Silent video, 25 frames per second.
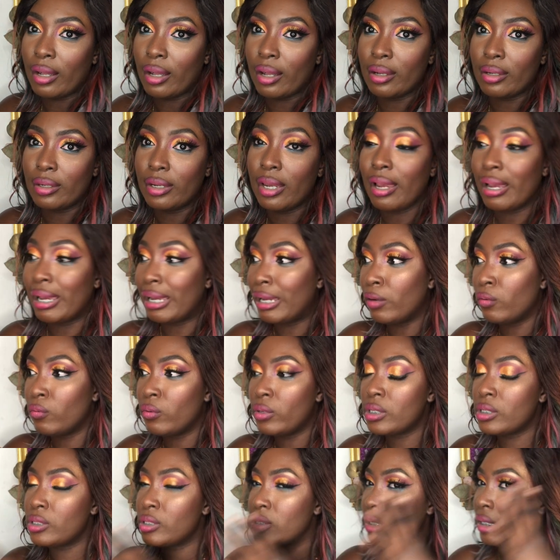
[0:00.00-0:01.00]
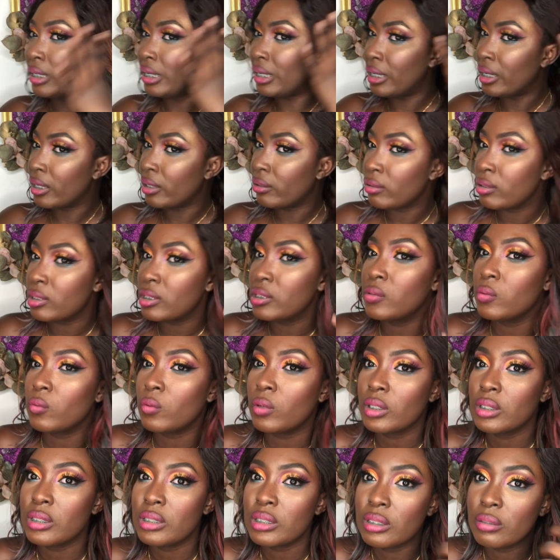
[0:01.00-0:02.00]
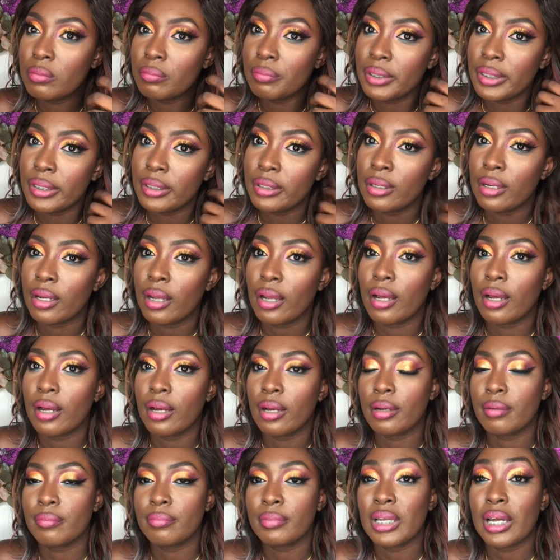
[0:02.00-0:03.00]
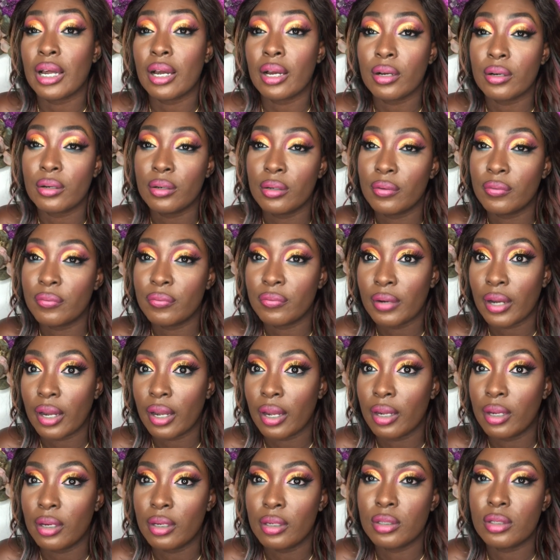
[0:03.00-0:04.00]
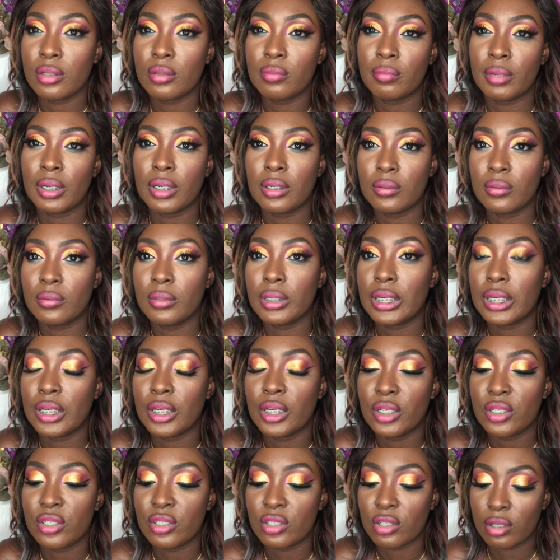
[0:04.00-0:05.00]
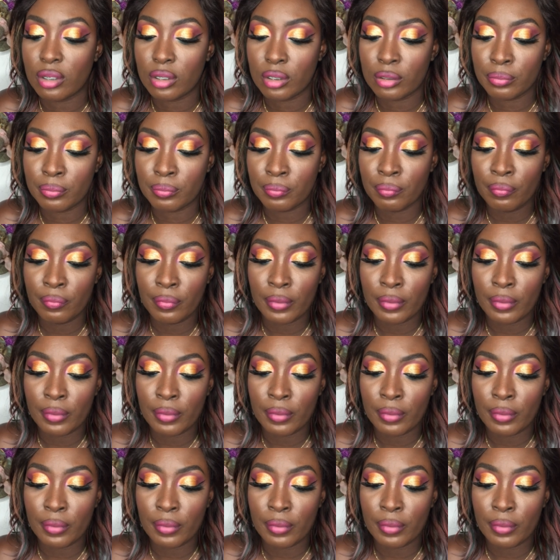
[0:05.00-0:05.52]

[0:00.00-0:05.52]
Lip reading: It was the nearest one to me that I could find to my location.